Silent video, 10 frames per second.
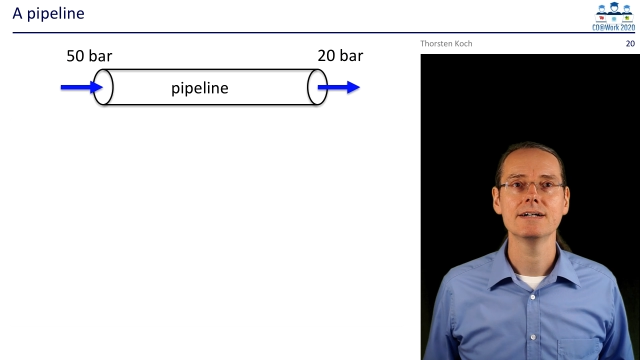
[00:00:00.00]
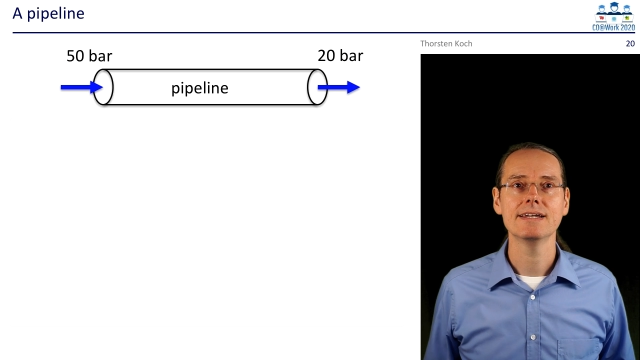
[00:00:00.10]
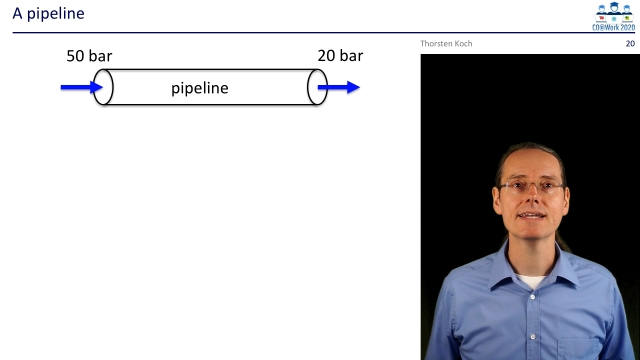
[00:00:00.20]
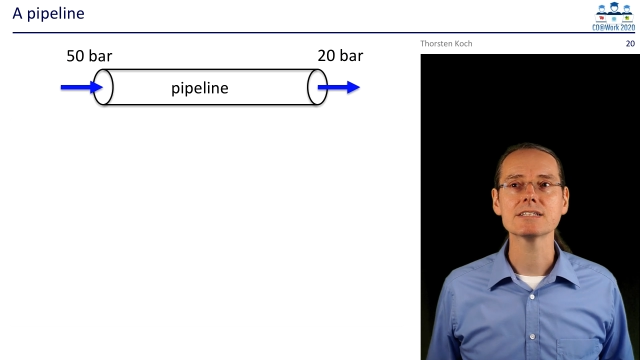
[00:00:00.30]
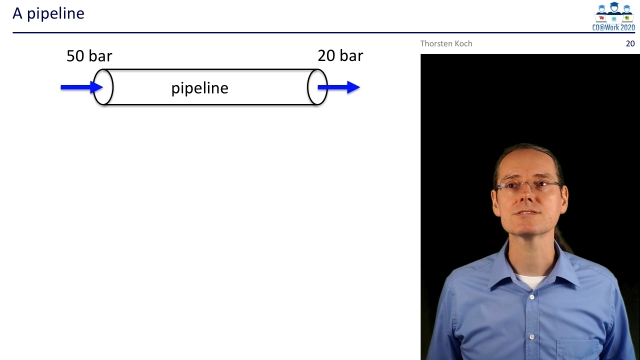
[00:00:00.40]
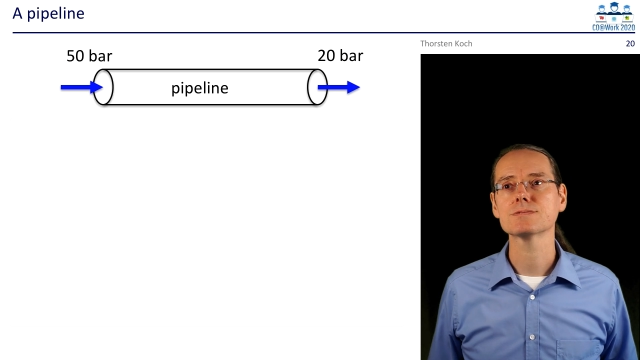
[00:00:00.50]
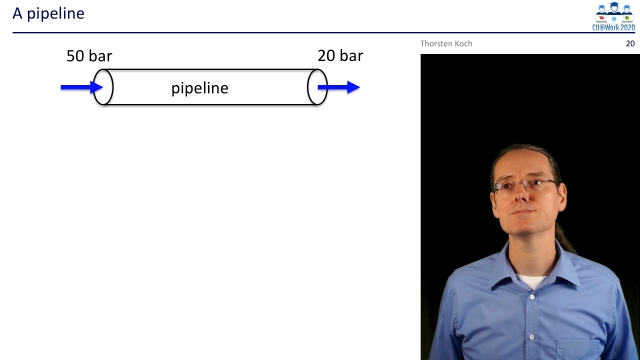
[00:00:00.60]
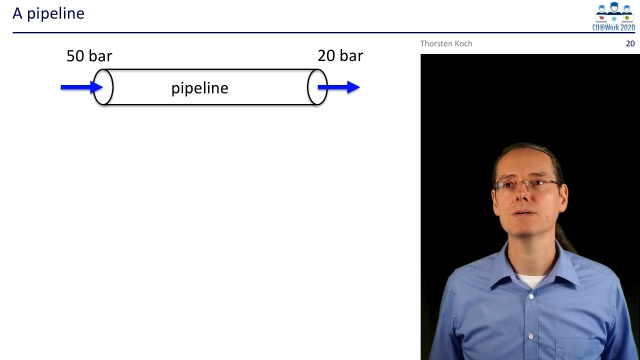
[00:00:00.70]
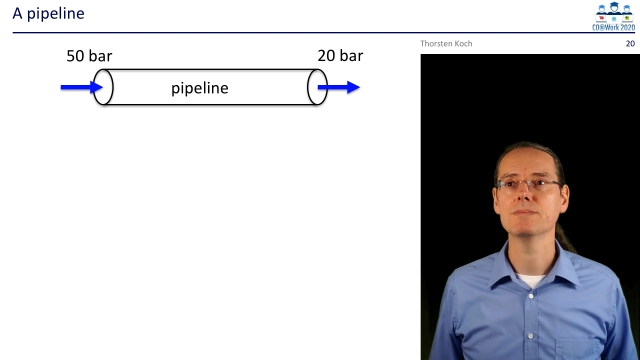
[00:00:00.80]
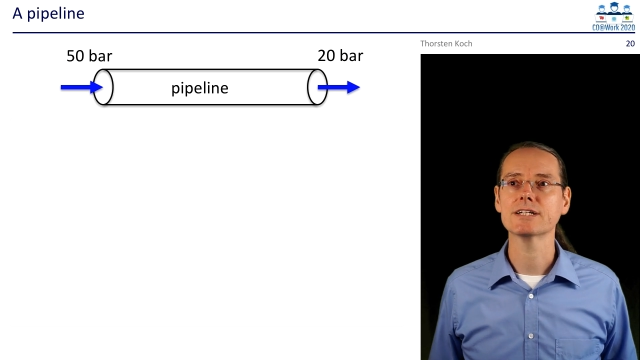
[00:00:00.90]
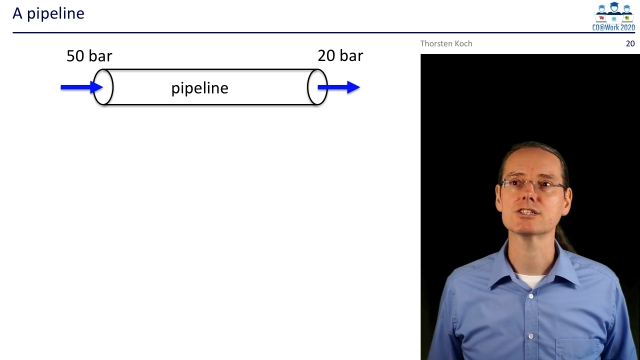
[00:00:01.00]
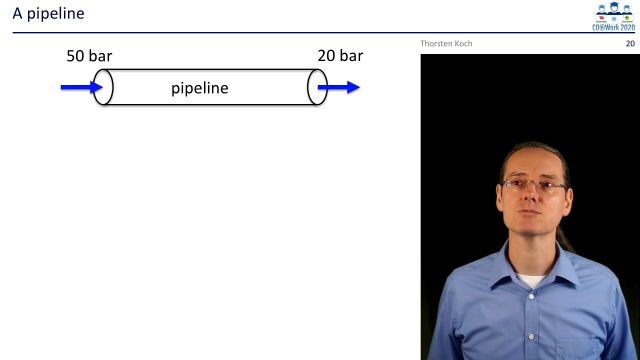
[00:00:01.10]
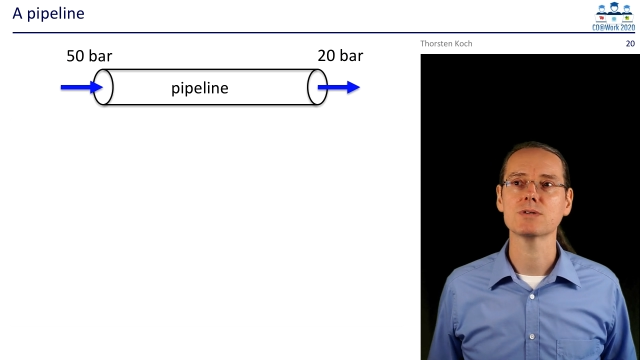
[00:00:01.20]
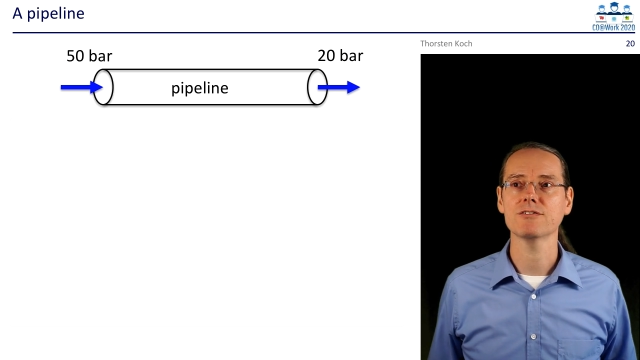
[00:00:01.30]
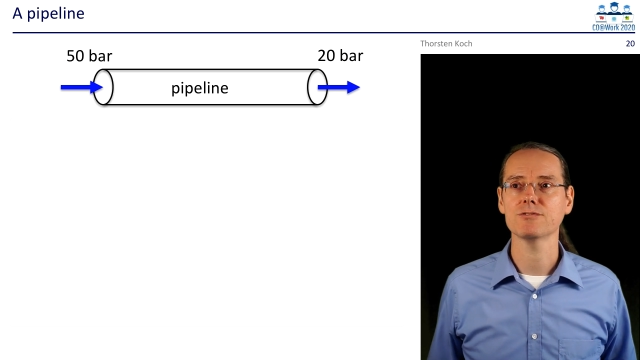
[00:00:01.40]
Let us
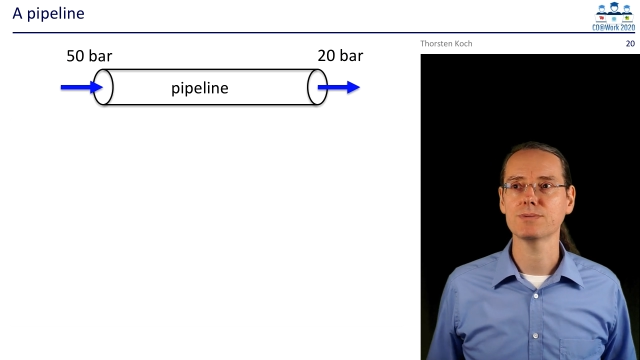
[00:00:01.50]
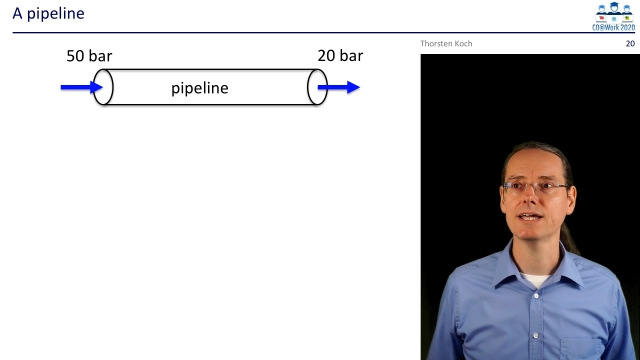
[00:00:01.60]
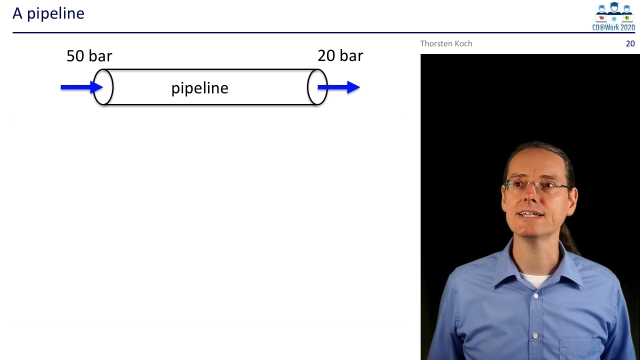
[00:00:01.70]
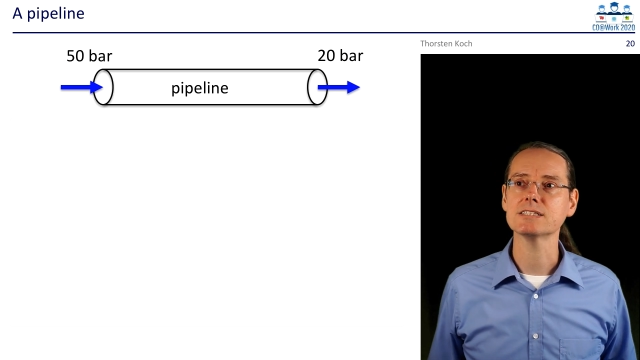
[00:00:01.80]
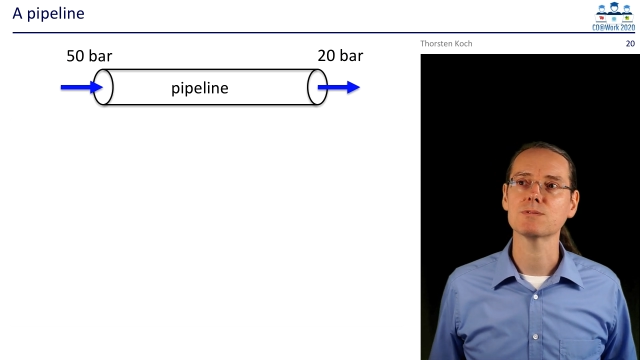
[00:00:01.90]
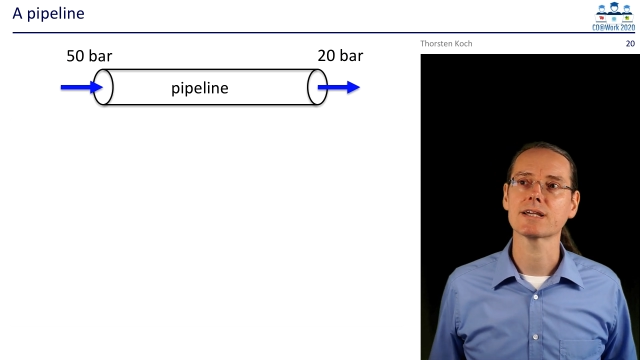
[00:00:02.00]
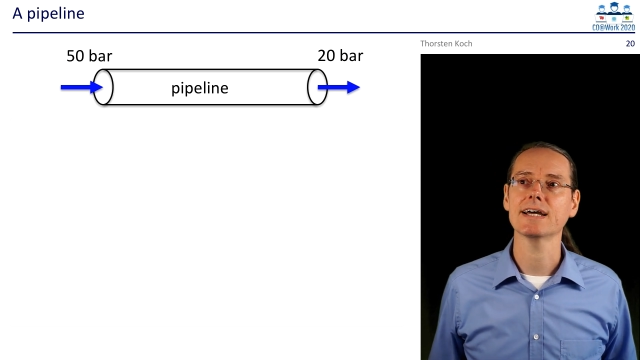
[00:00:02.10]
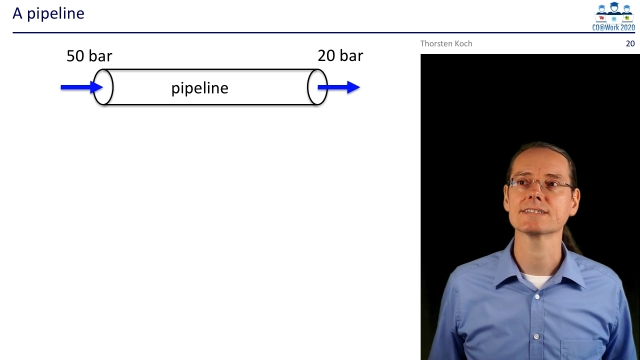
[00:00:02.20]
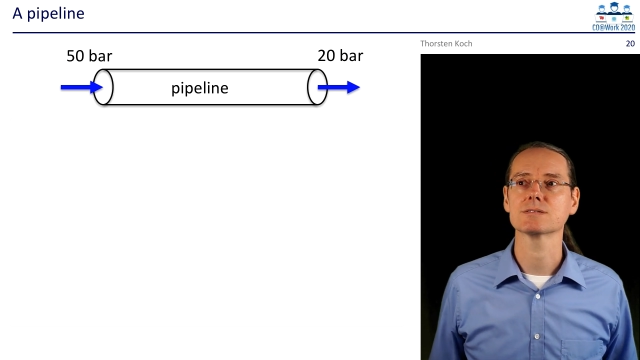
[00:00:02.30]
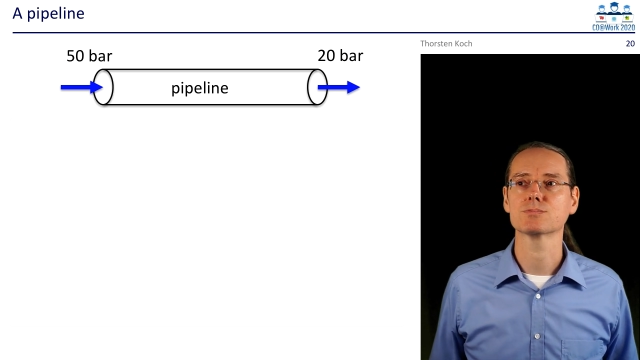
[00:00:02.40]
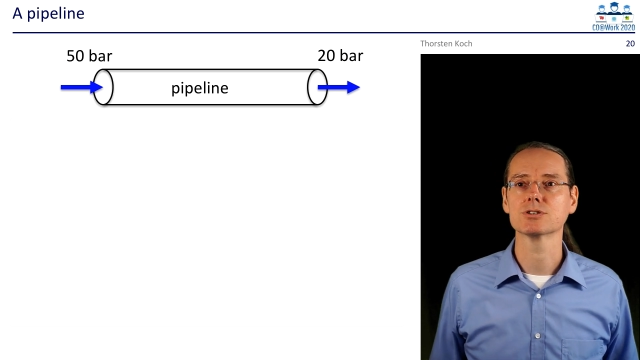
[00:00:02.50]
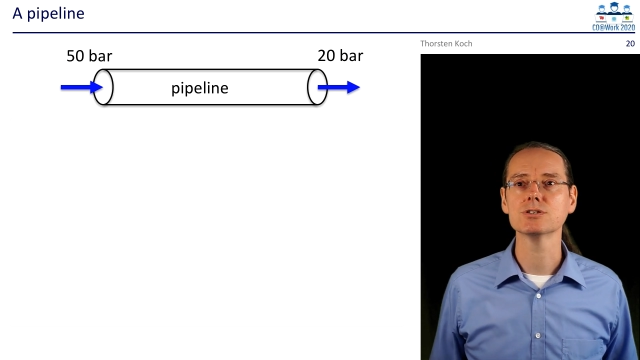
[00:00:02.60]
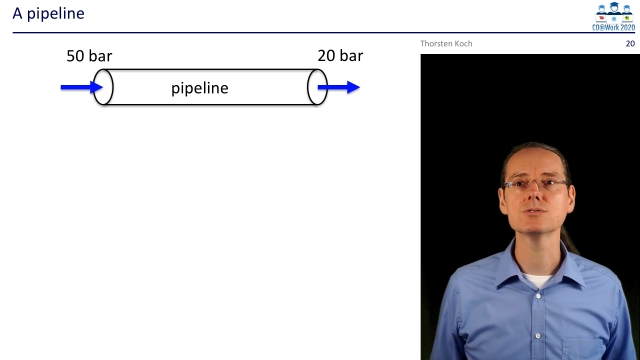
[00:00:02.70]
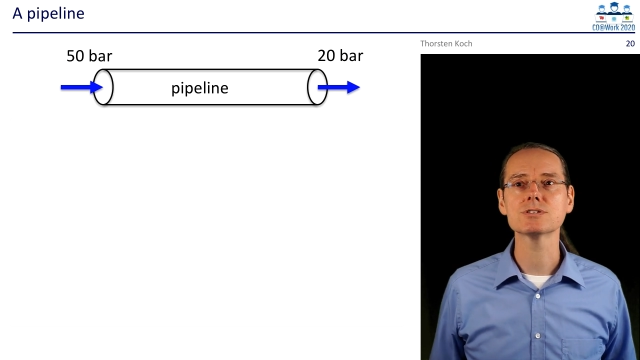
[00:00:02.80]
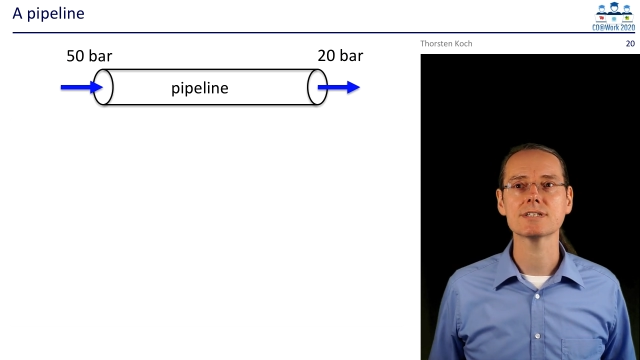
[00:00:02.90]
imagine we have a place where gas is
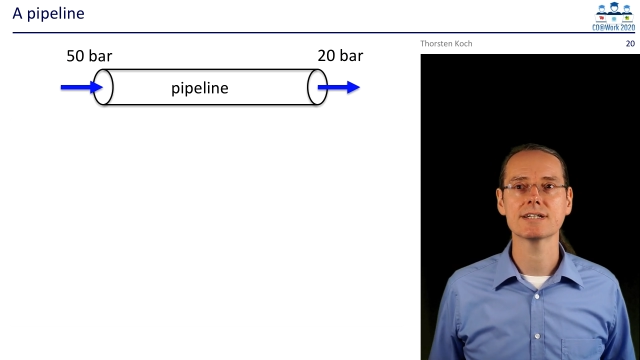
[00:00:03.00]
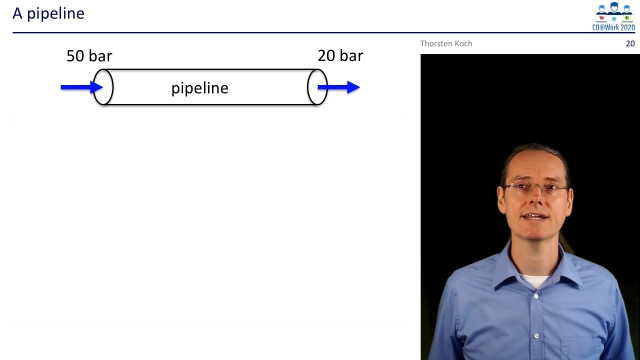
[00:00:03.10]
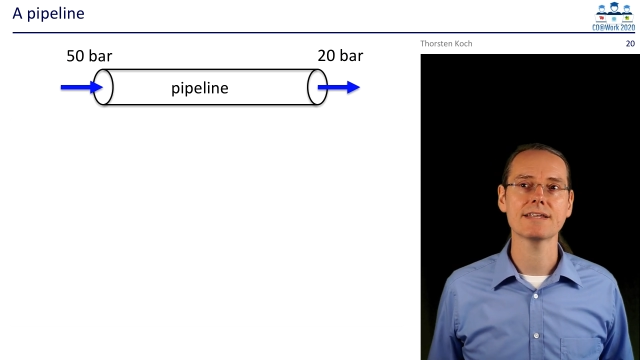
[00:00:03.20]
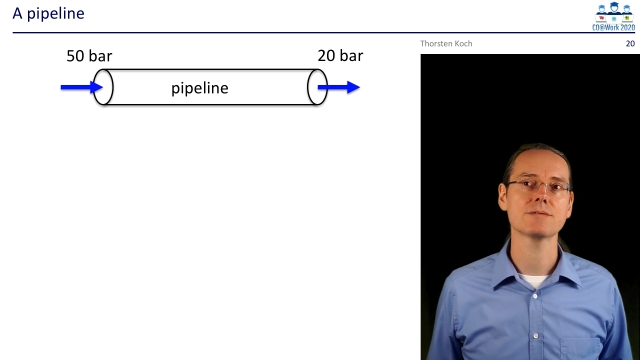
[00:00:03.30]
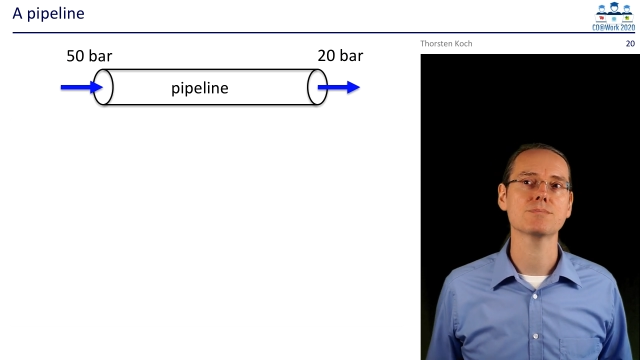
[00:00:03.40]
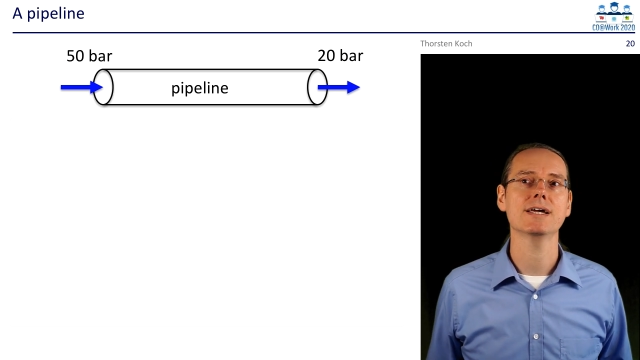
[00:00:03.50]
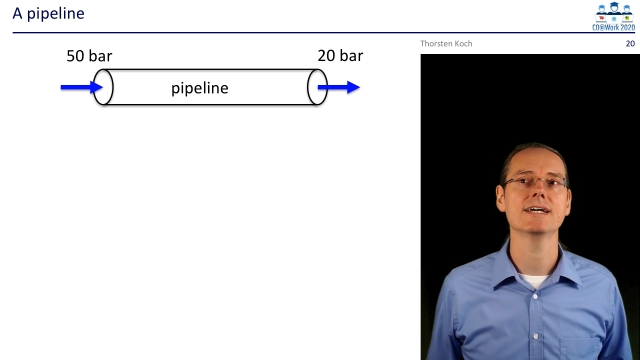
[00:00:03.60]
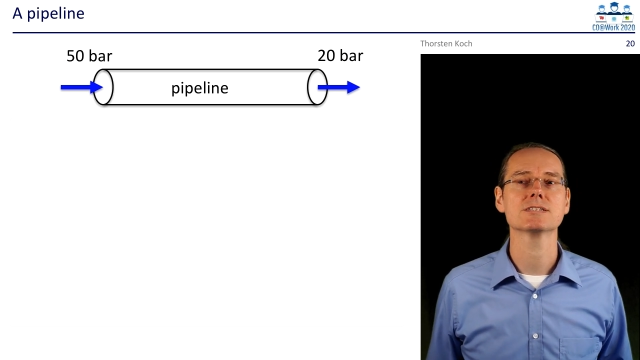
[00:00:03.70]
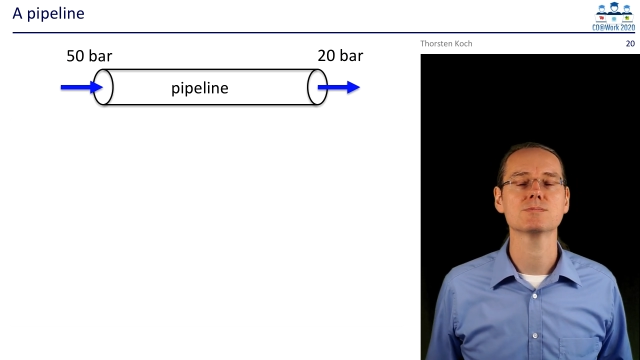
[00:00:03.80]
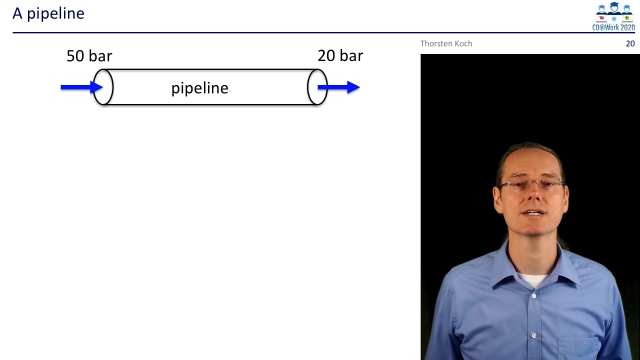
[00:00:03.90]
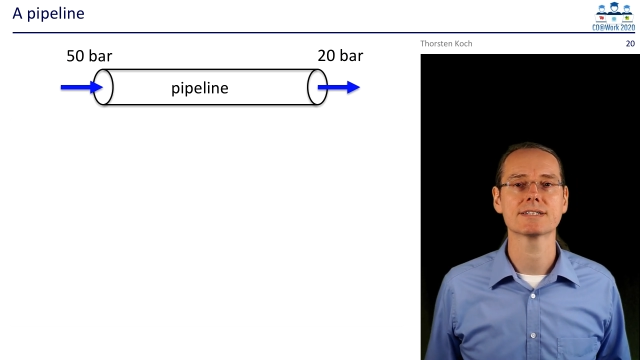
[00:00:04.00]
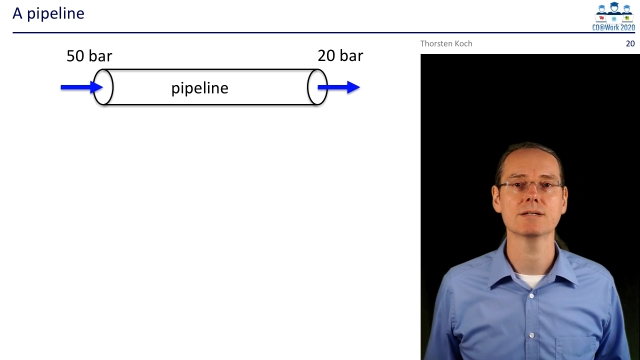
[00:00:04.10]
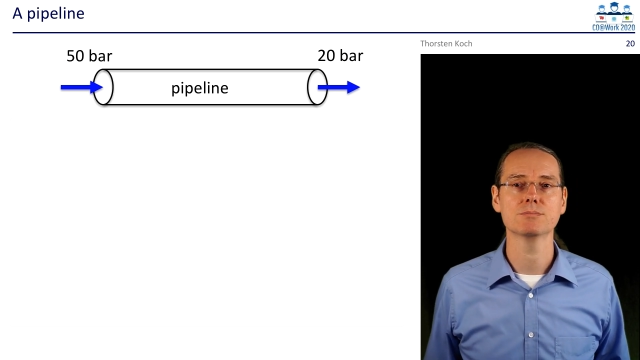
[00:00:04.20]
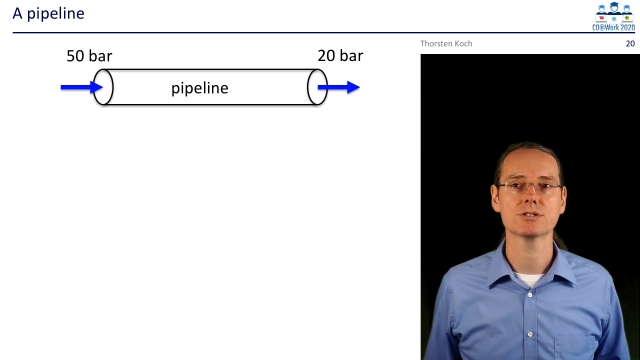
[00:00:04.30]
produced and another place where it can be